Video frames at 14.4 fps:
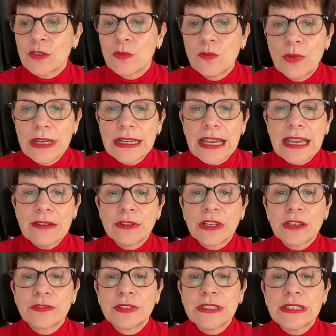when I have an
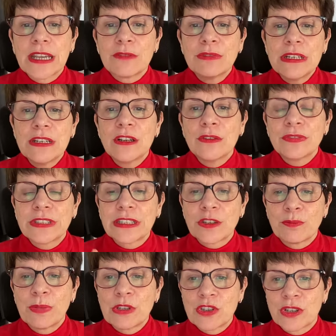outfit. I really love taking
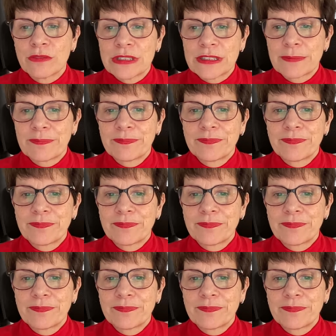picture of it.